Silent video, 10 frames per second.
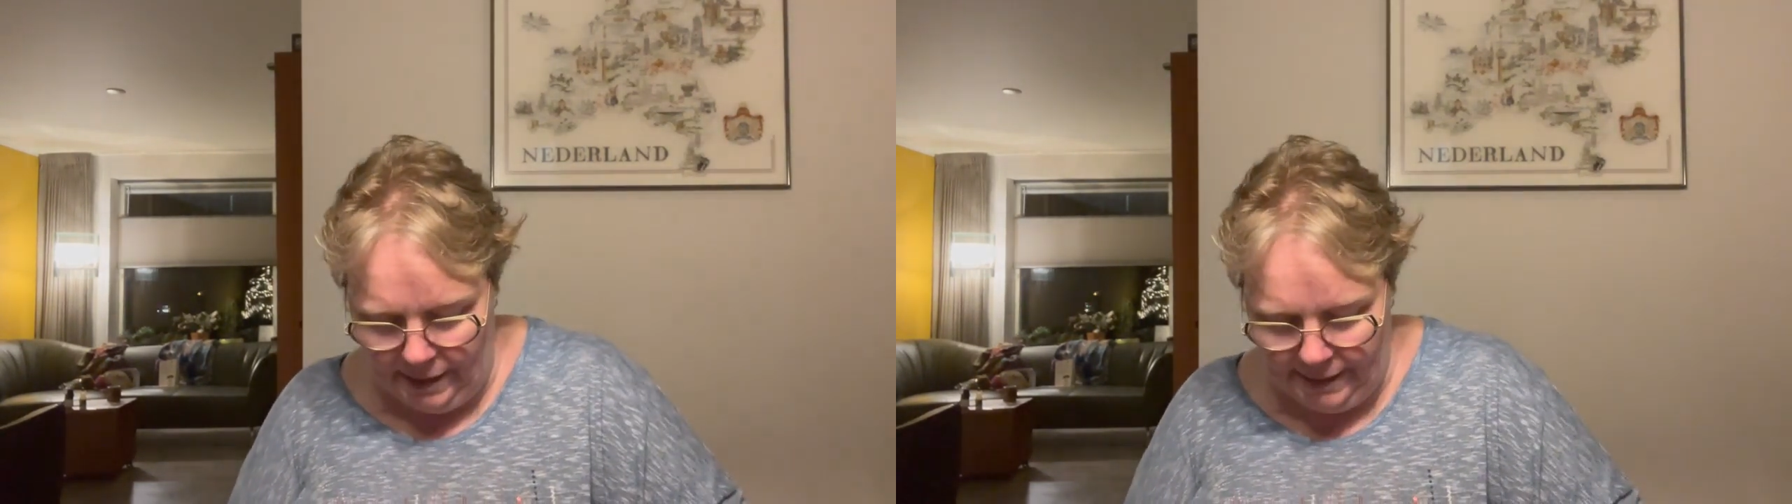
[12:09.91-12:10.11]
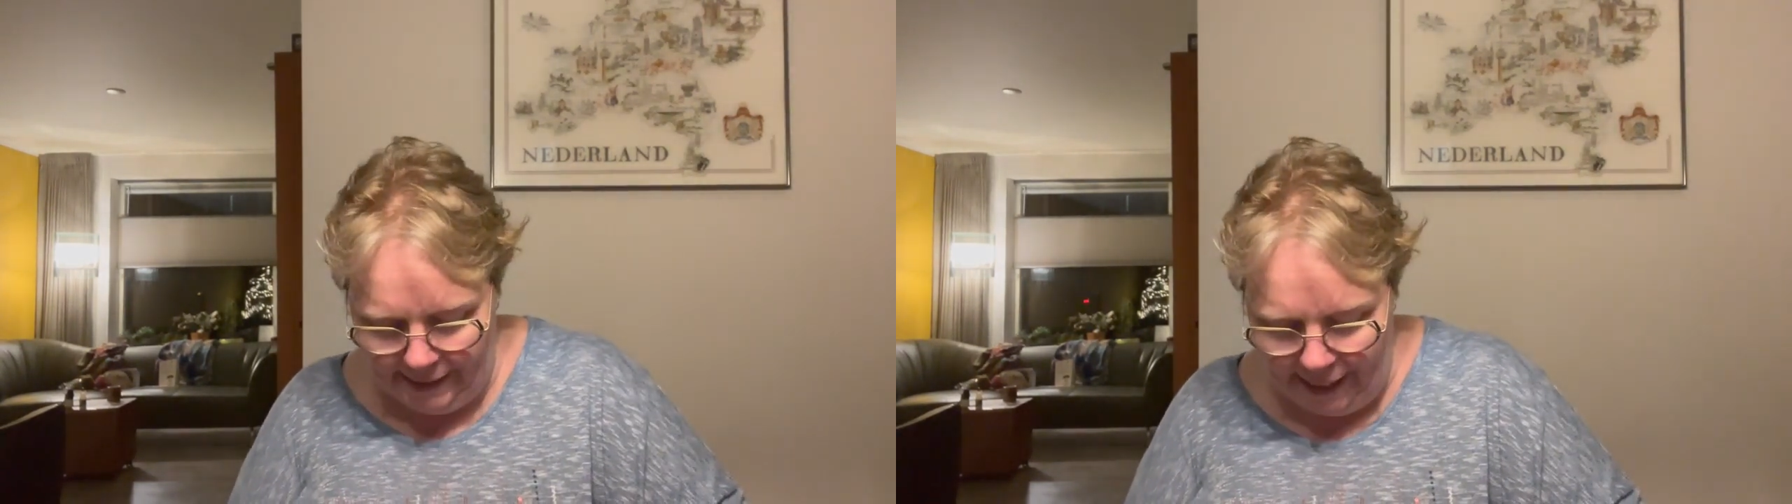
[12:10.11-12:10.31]

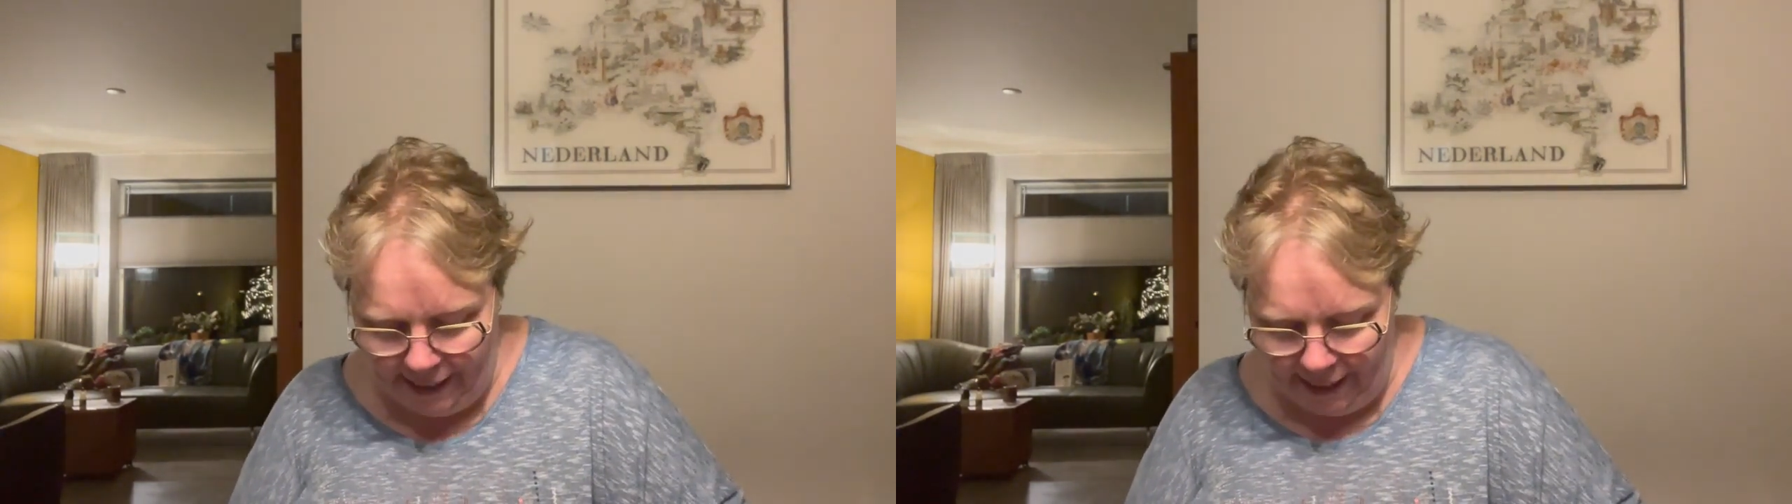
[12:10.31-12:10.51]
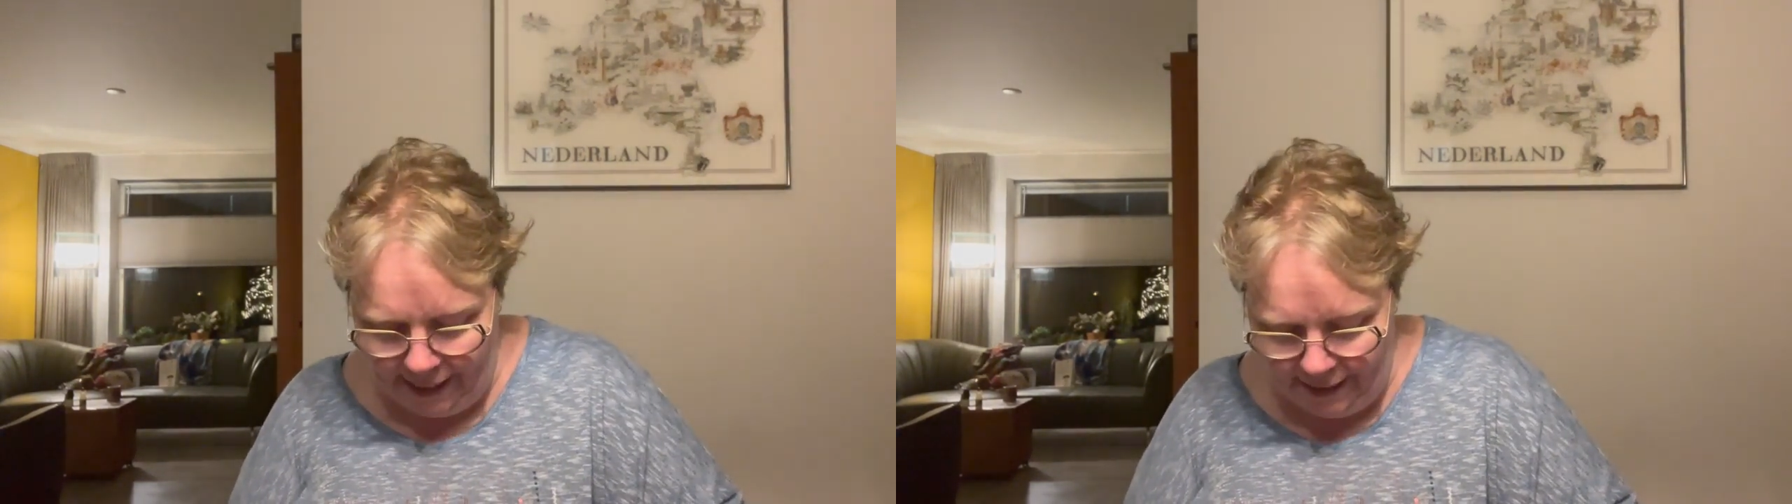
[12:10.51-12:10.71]

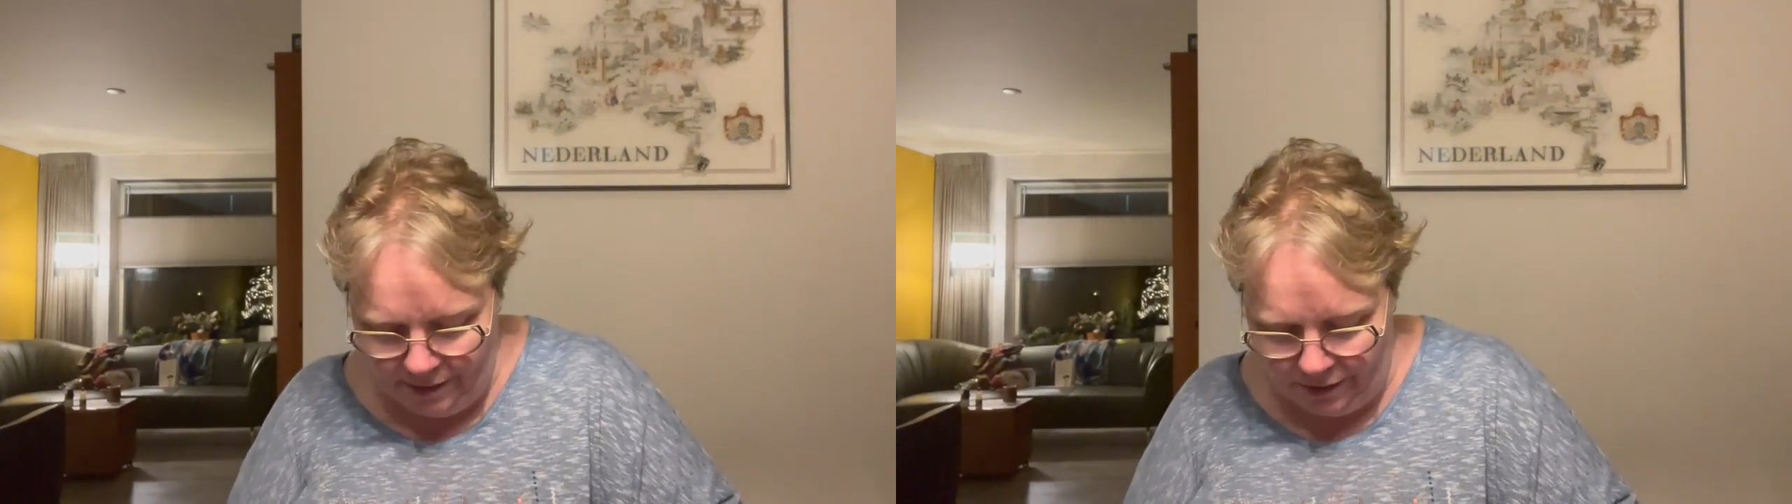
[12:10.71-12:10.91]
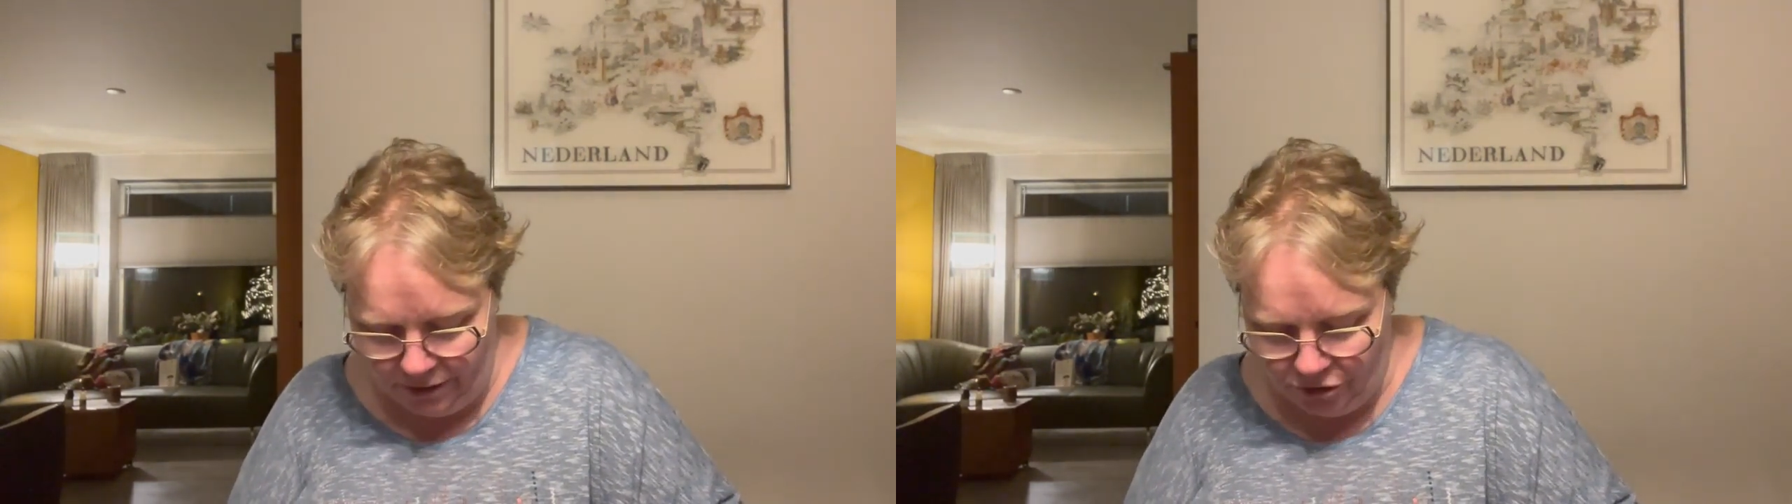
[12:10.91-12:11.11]
Tech
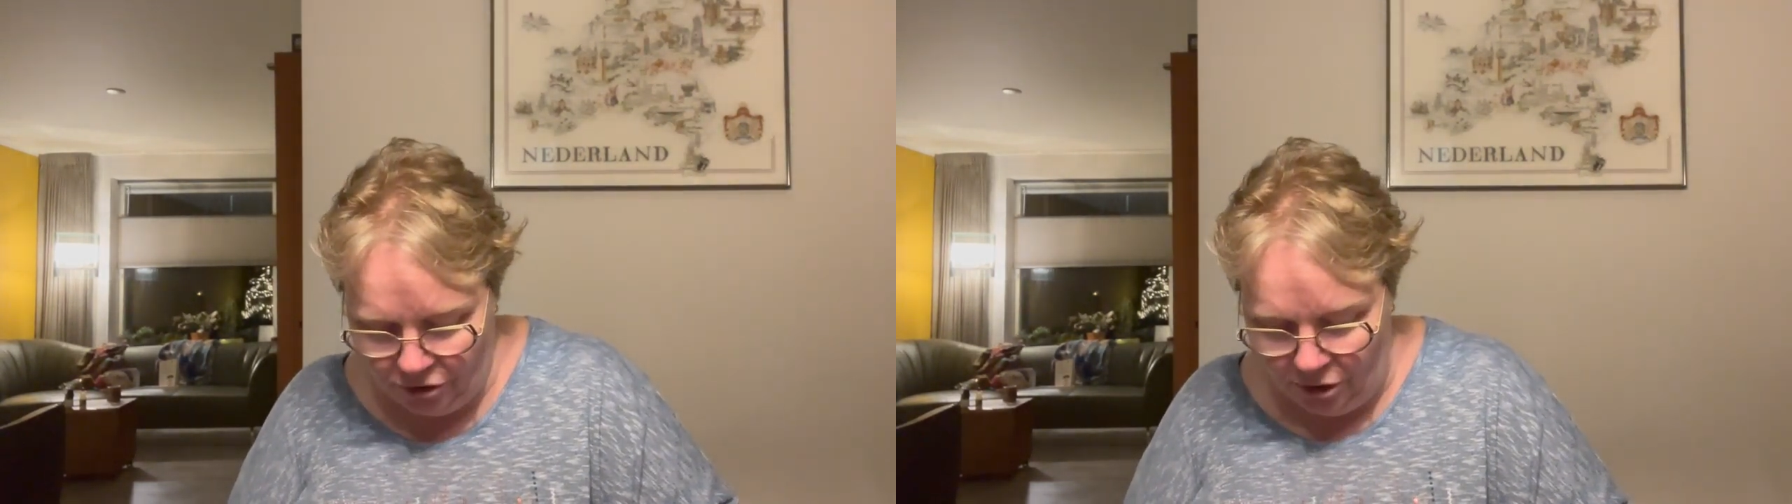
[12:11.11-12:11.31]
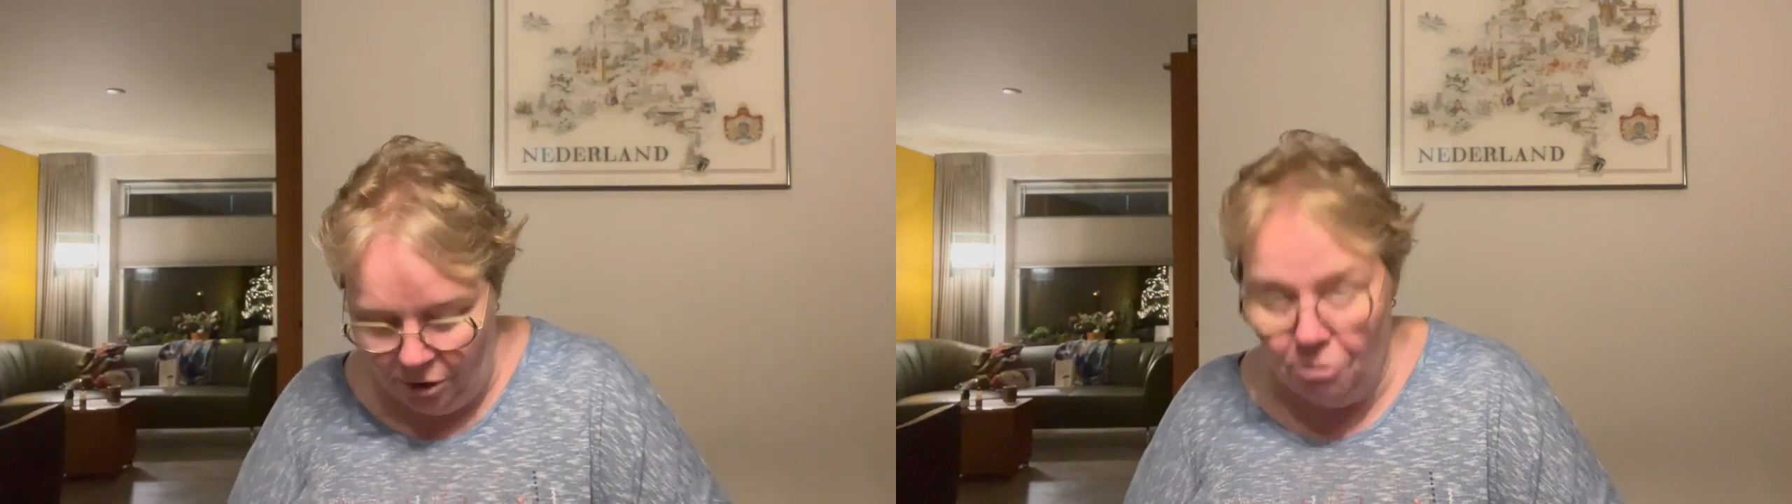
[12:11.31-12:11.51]
editors